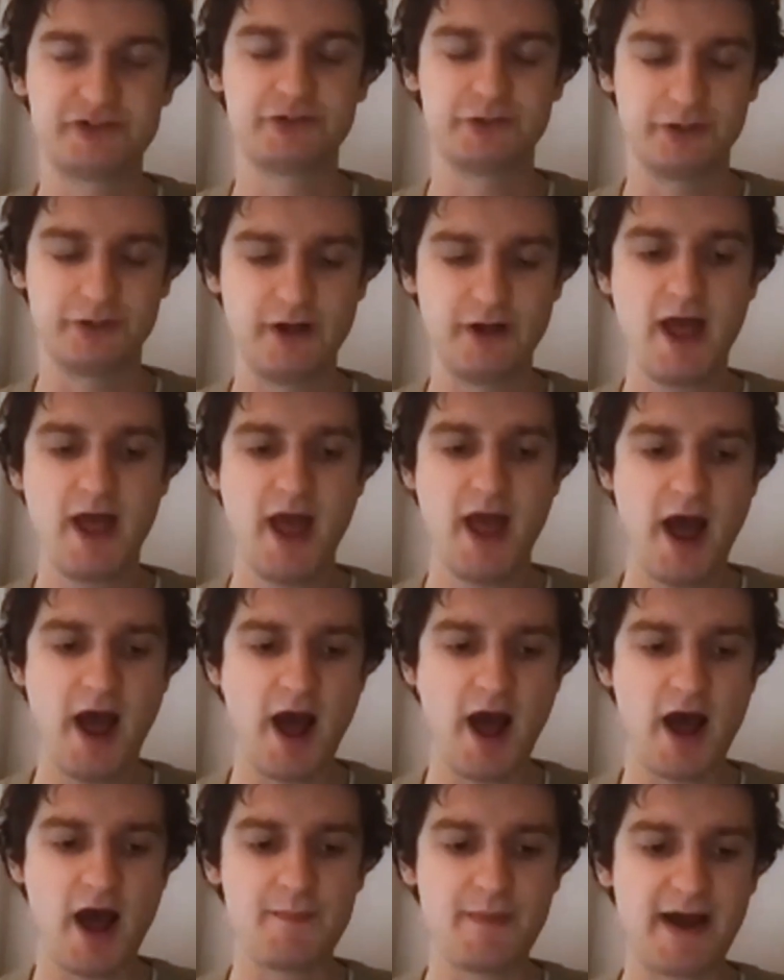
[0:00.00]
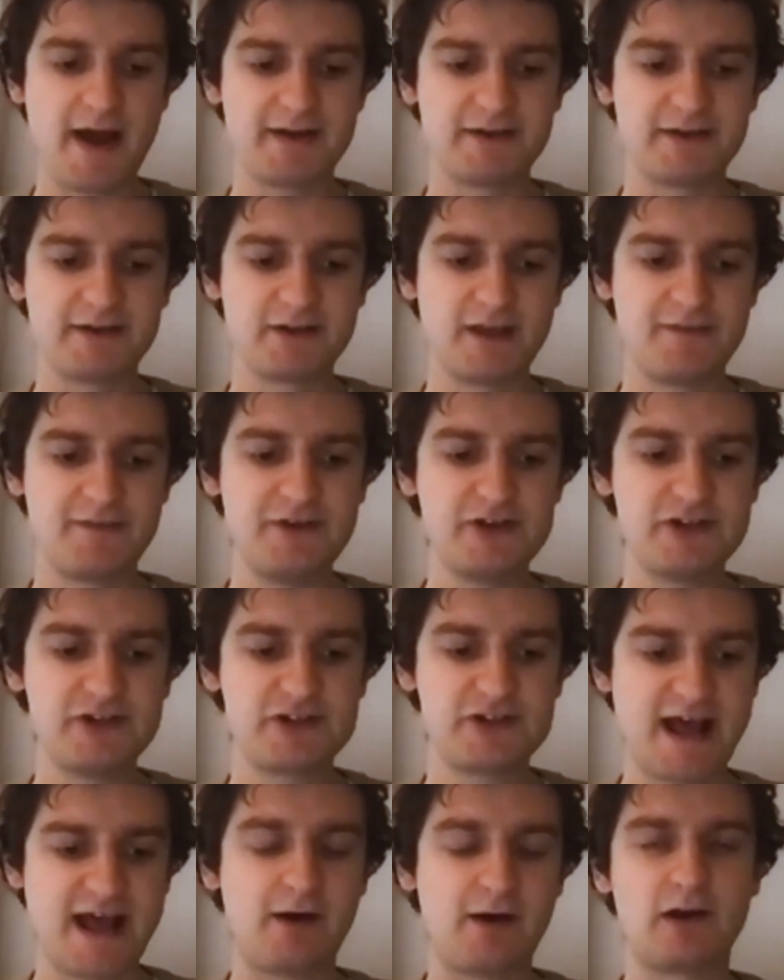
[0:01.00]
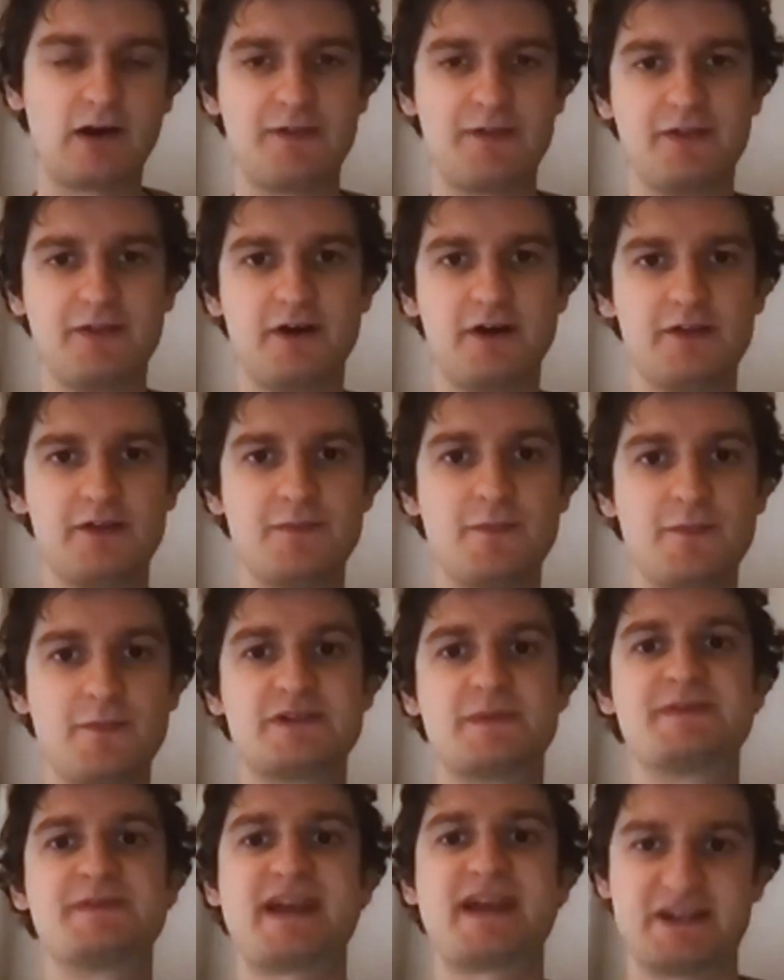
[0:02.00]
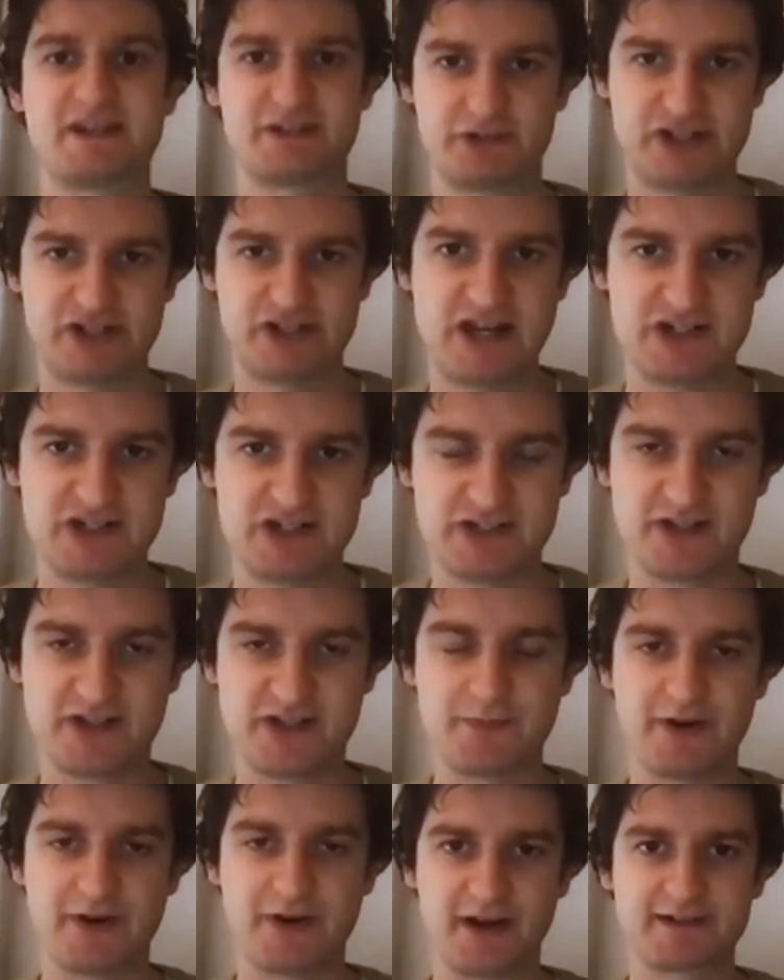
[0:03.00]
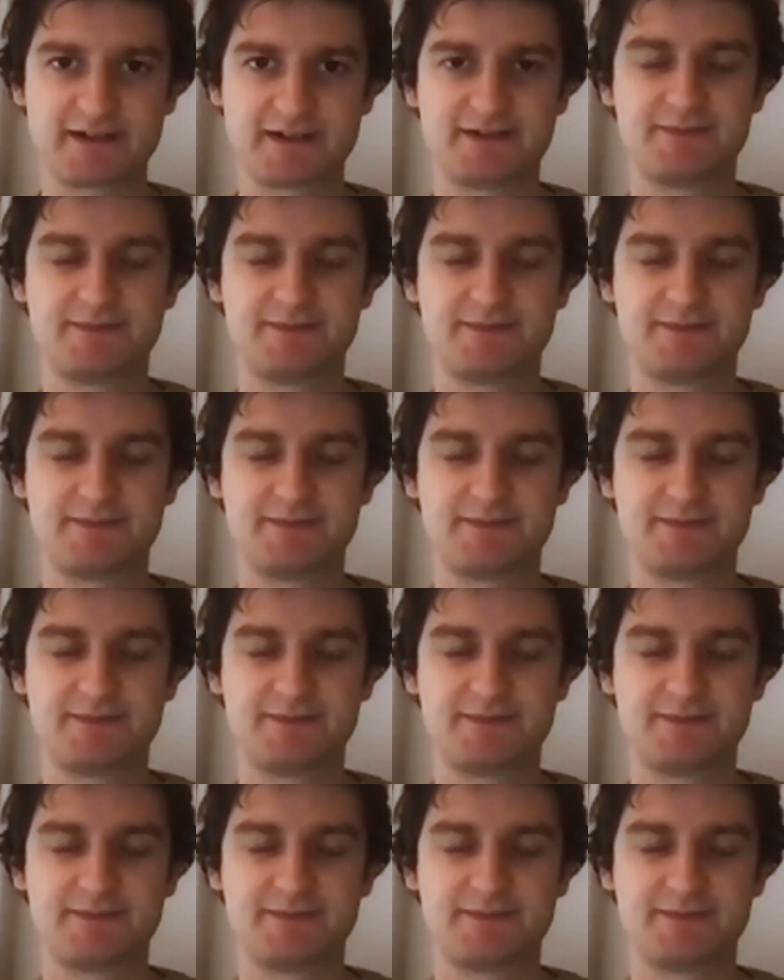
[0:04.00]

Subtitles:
for sure. And if you could just outline the most substantial changes to the product.